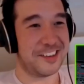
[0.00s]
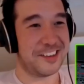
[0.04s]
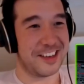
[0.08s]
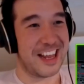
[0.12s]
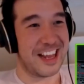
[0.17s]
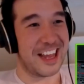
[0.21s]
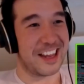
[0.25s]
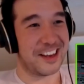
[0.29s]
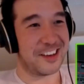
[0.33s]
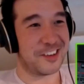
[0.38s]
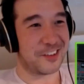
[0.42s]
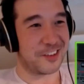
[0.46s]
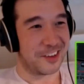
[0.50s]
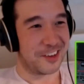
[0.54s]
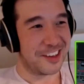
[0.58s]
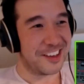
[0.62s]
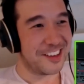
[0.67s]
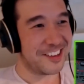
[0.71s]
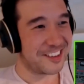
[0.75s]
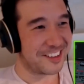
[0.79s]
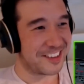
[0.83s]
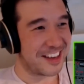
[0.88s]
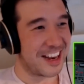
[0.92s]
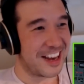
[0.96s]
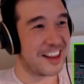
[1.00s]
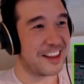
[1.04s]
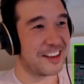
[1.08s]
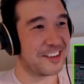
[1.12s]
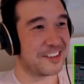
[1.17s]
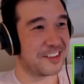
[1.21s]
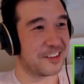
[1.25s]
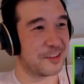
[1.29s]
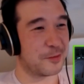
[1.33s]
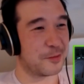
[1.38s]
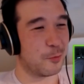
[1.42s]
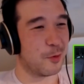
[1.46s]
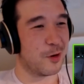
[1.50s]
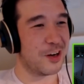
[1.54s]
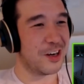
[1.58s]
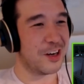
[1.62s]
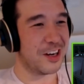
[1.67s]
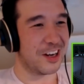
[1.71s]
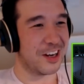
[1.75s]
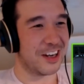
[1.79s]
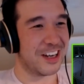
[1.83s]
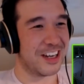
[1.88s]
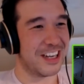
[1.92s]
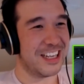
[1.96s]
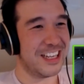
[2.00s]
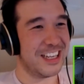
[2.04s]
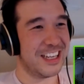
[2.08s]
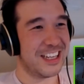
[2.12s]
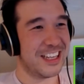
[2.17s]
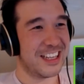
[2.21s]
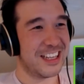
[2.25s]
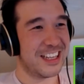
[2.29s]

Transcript: the extras. Now there's just one guy.